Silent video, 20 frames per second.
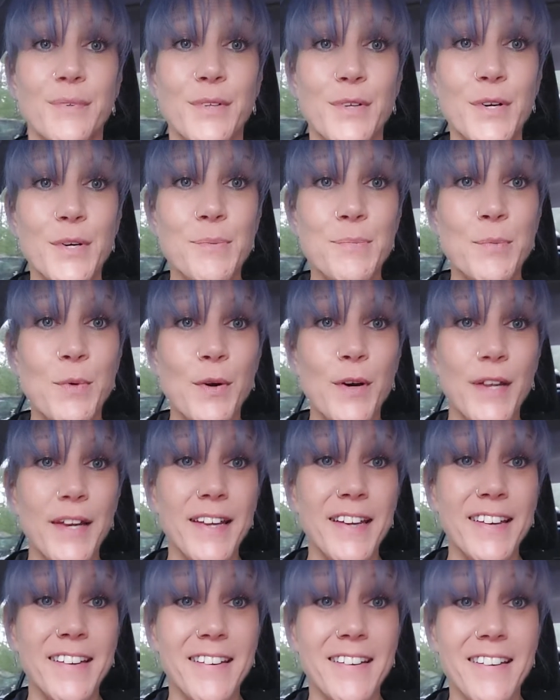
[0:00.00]
Good
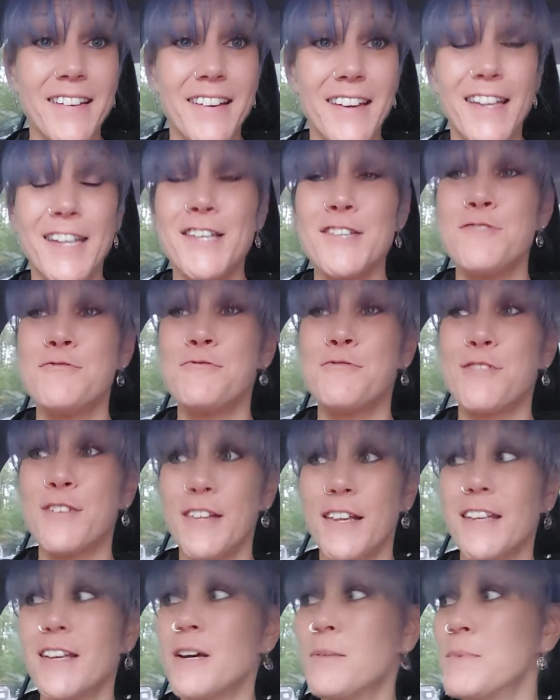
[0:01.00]
morning. It is
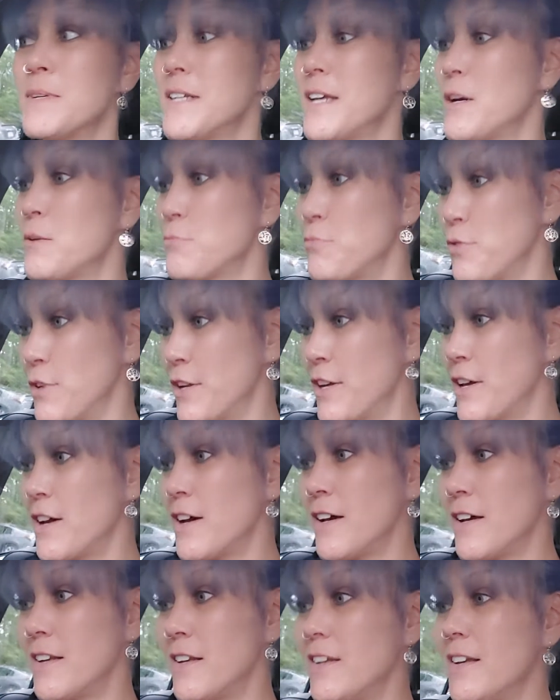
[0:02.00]
really coming down pretty
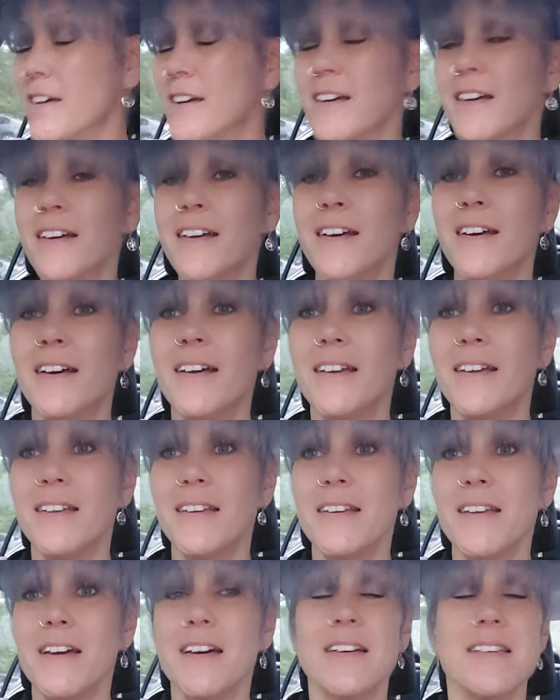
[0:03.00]
hard
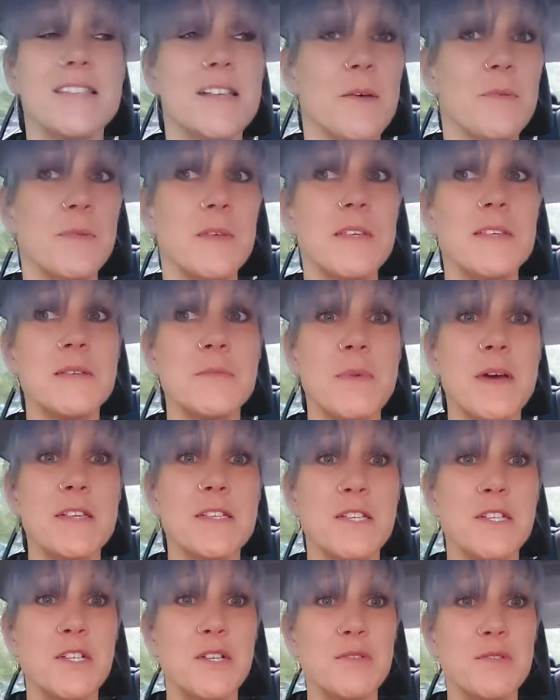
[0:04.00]
in southeastern
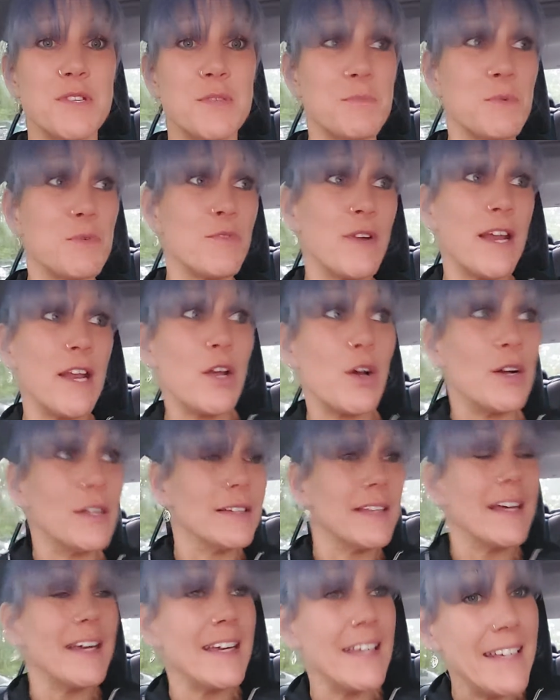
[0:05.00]
Massachusetts. It's been raining all
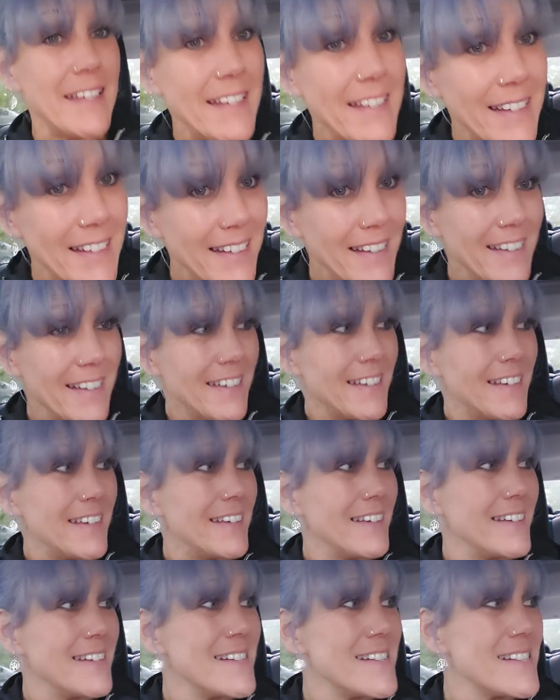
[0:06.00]
night.
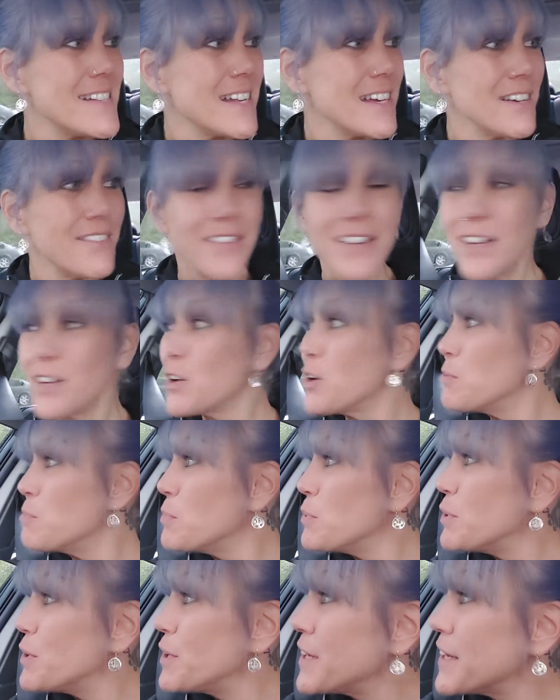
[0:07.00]
It's raining all
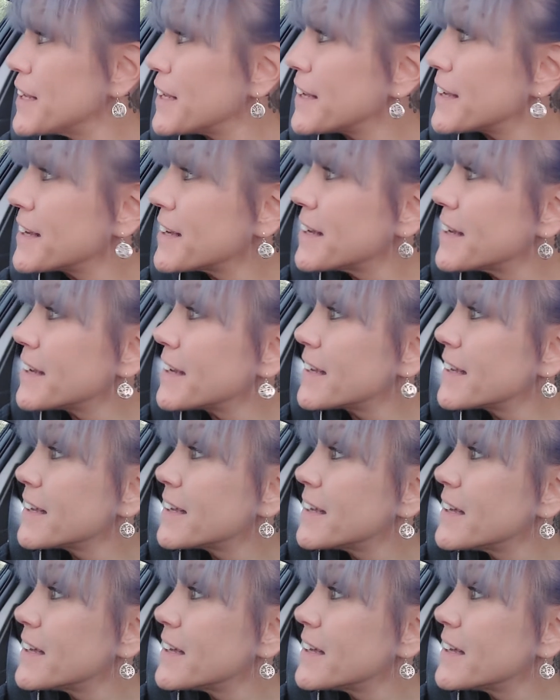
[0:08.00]
morning.